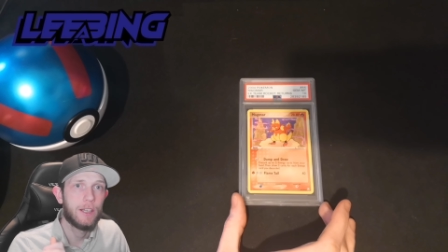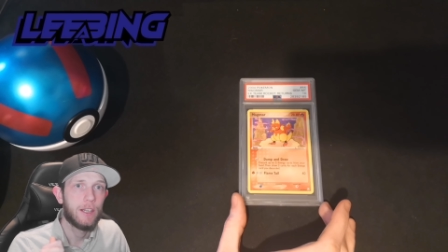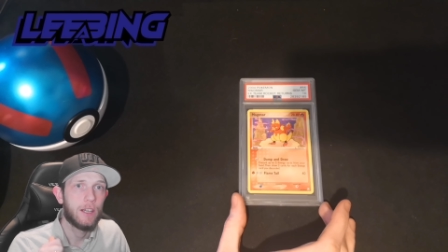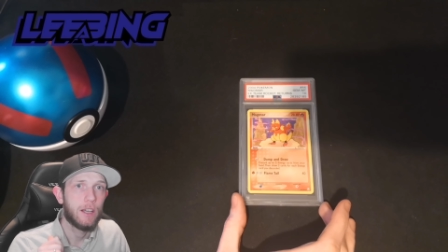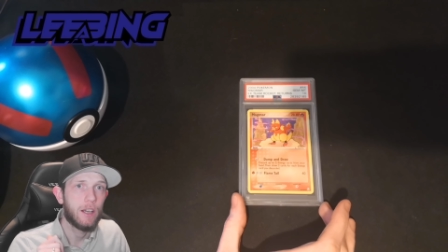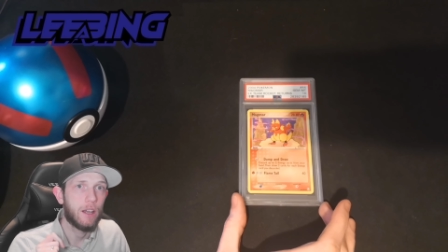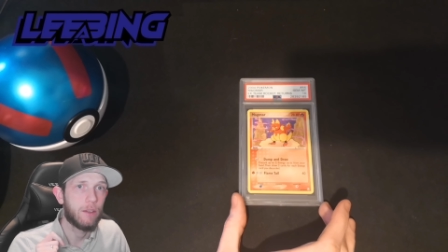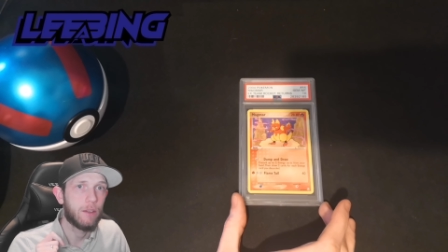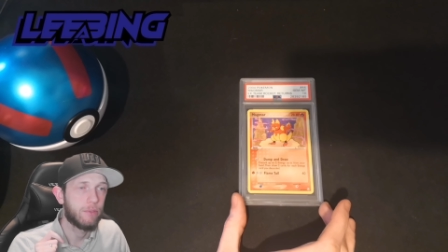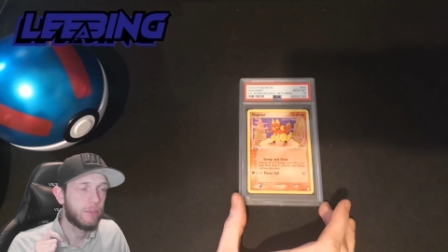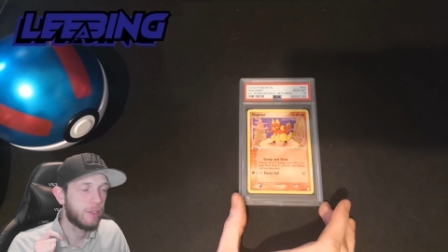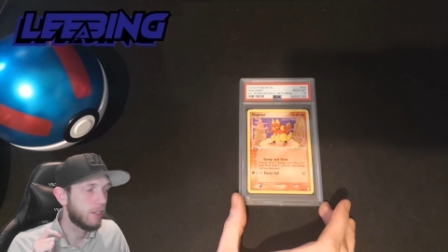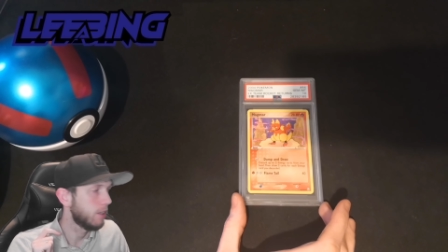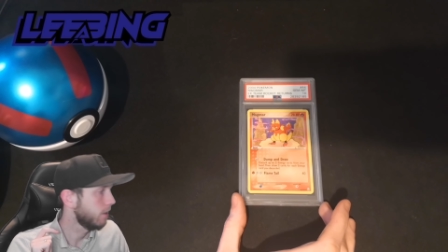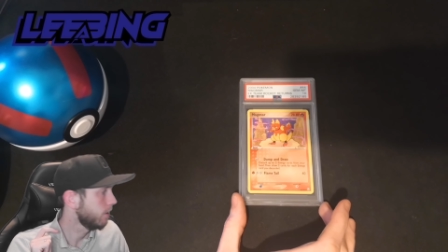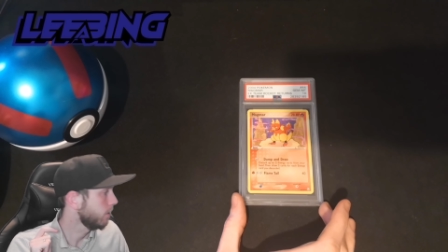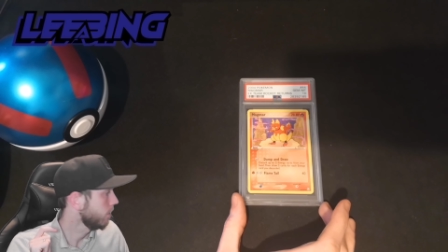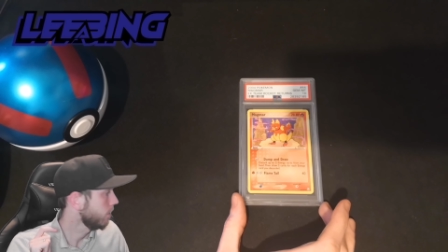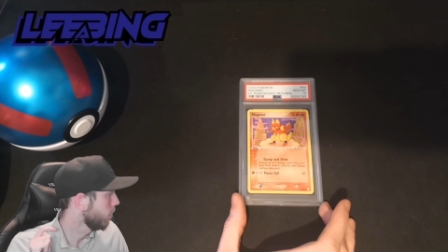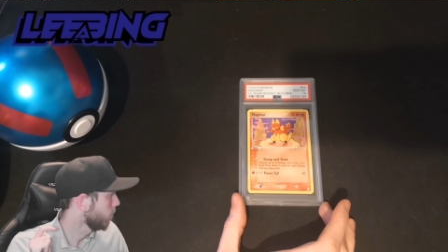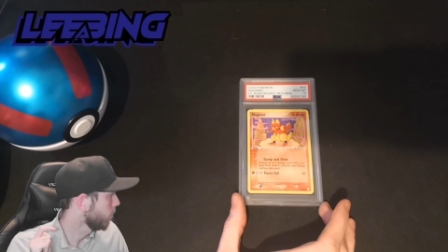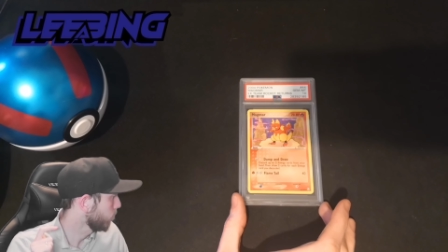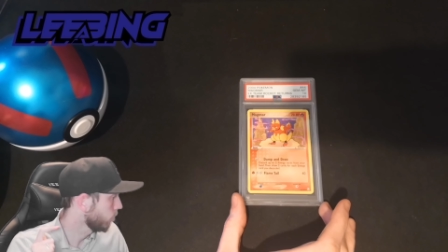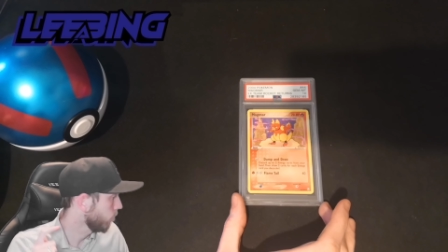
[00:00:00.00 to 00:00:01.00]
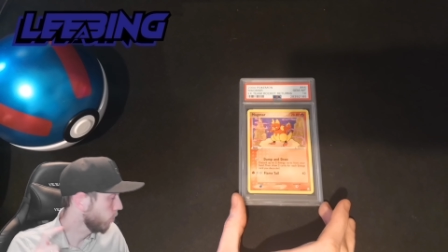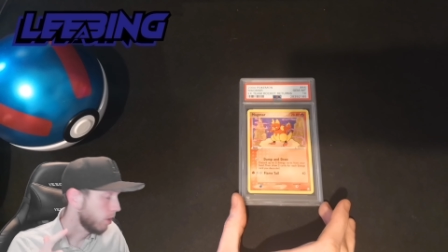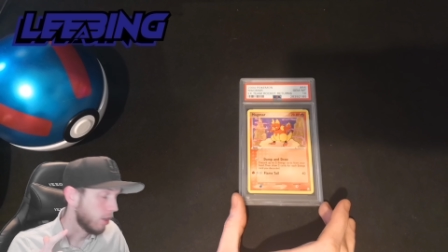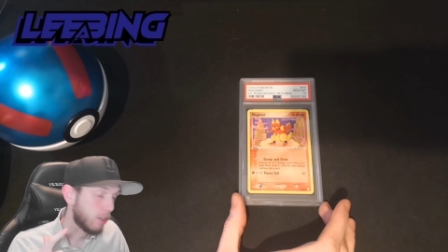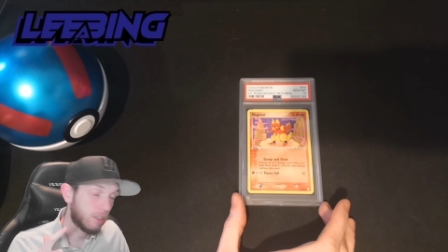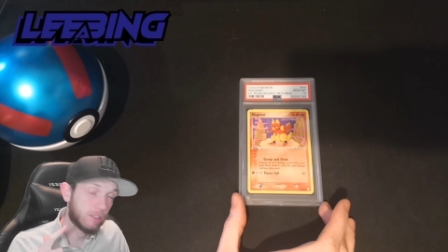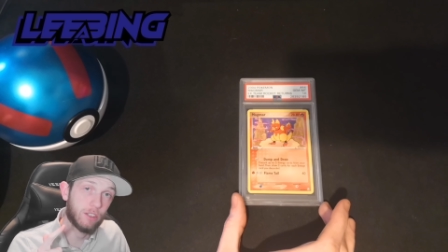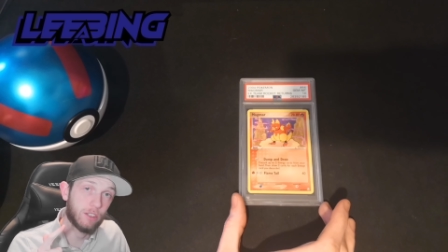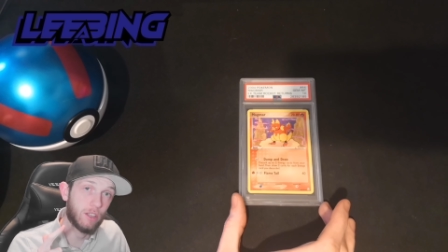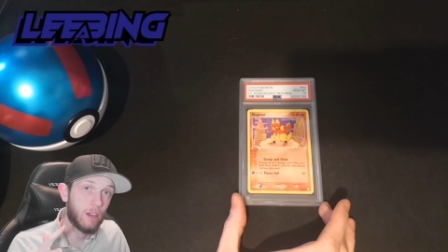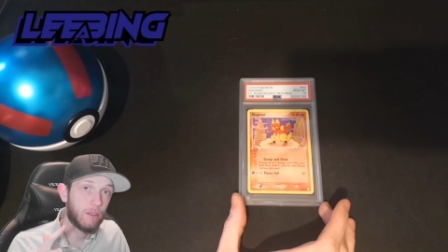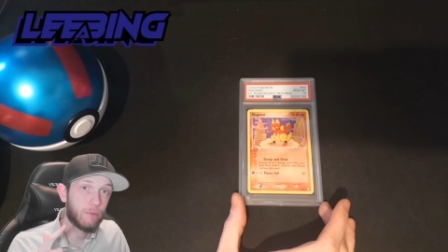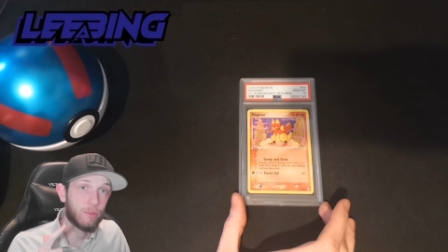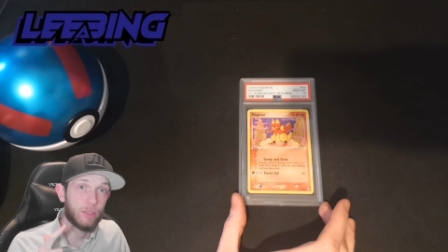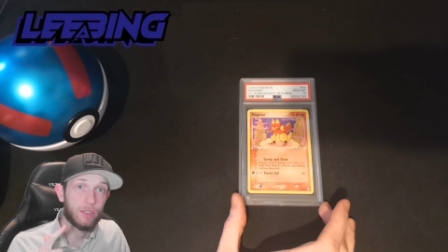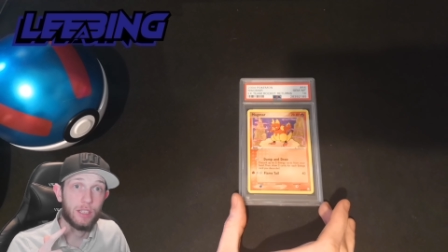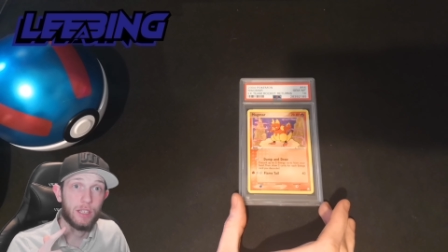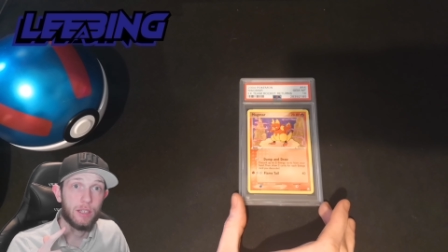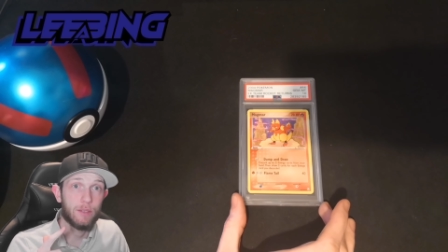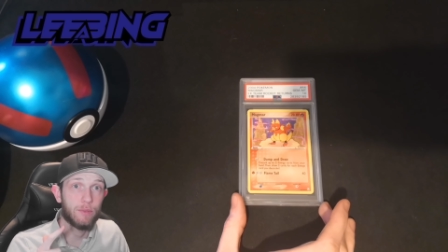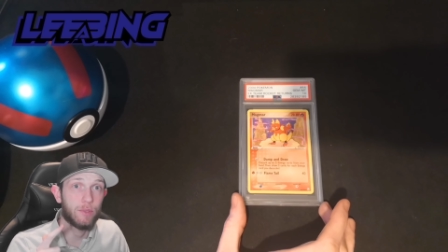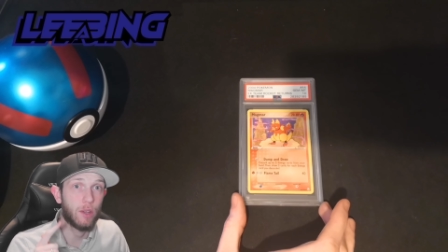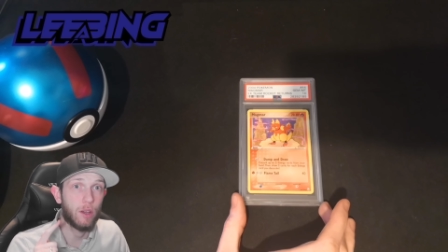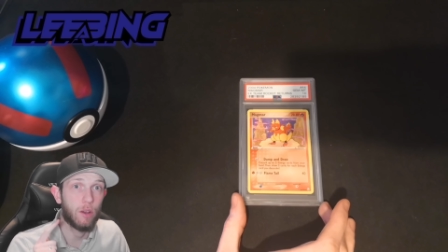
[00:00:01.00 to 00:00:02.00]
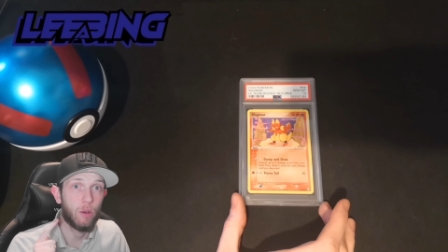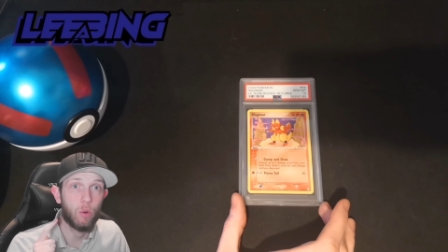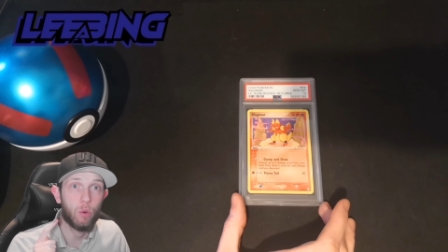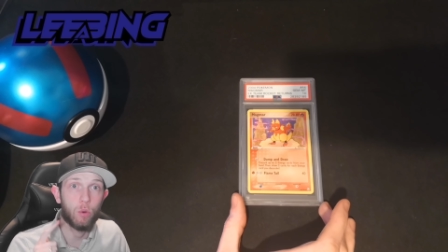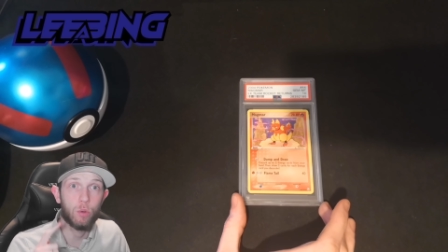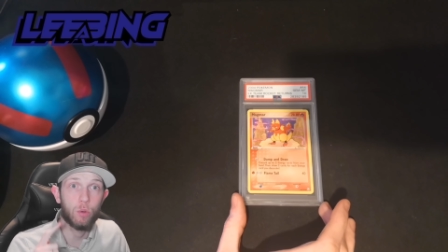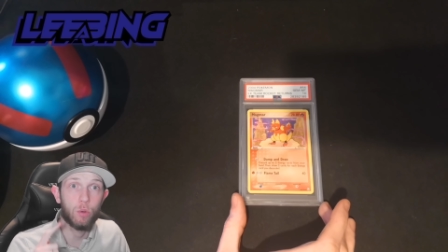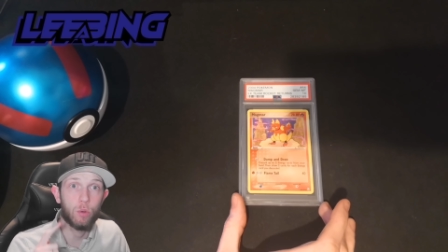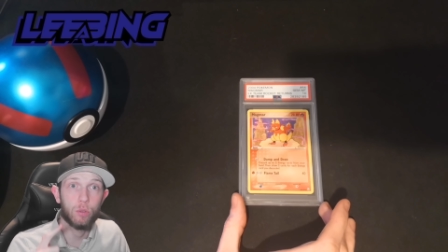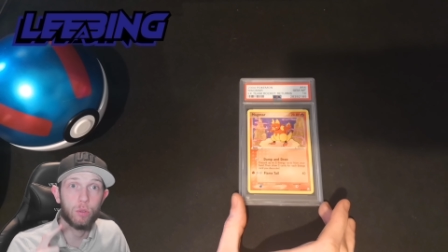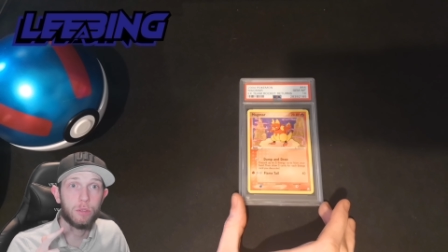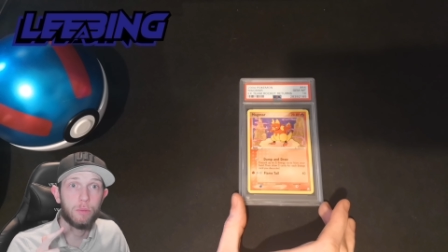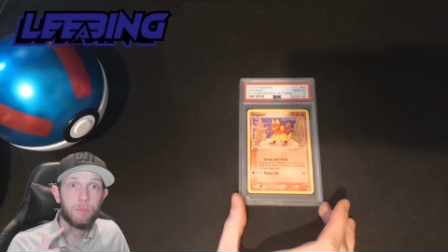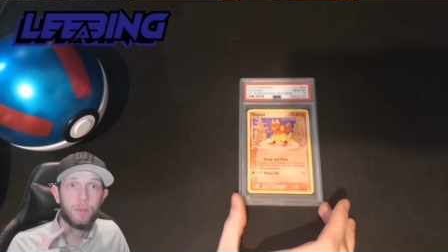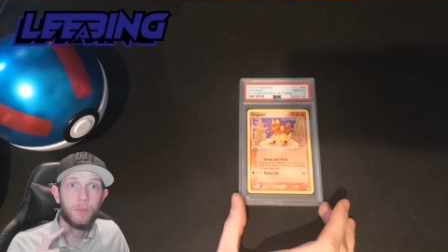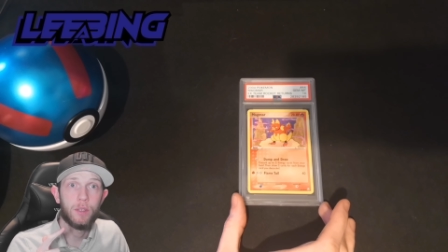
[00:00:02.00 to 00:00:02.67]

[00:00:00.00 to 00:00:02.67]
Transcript: I think the products that I've received are awesome.